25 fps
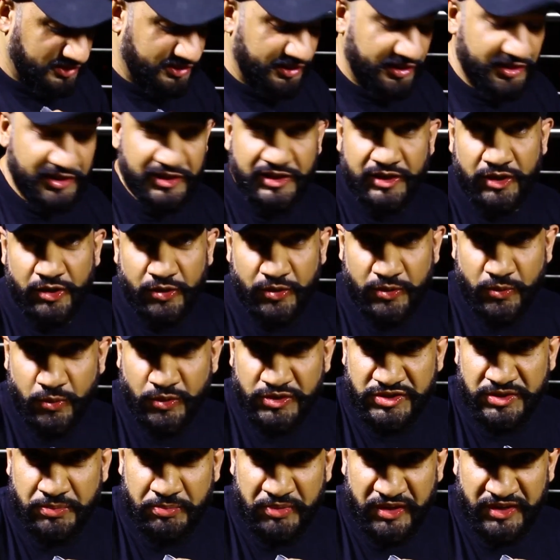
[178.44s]
said the look
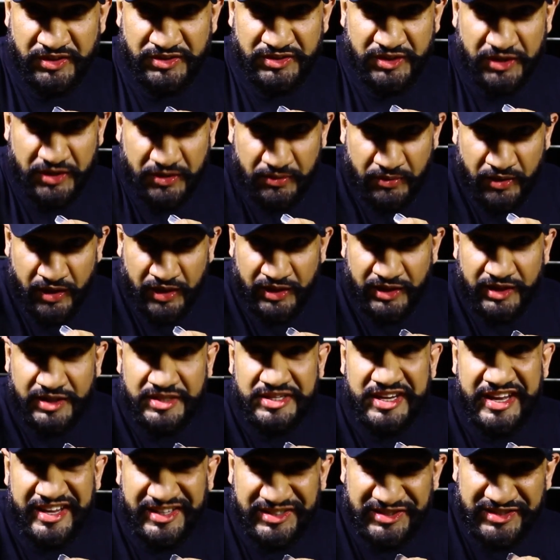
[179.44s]
was amazing and
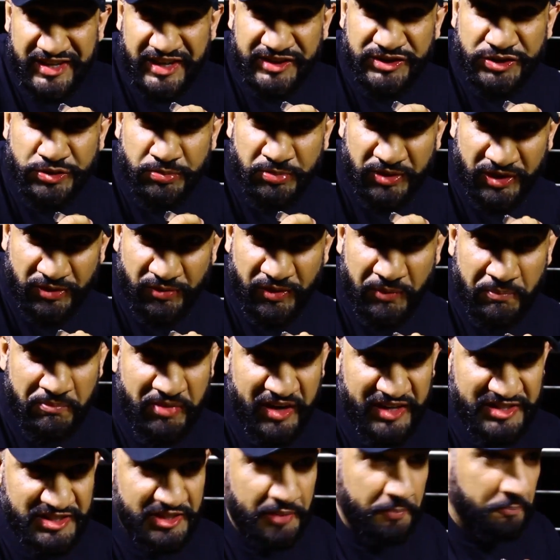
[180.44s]
the taste has to be even
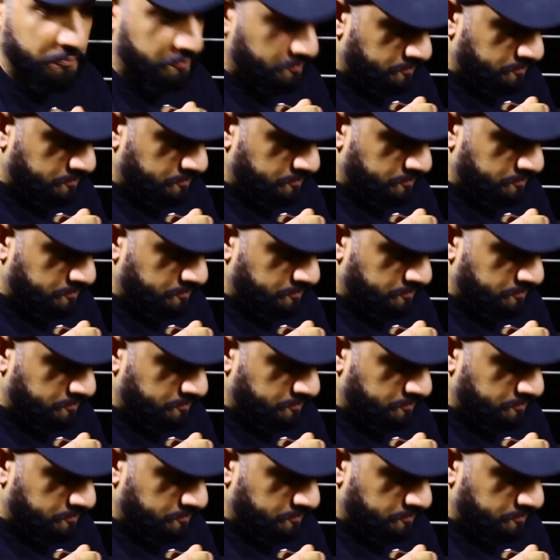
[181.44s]
better.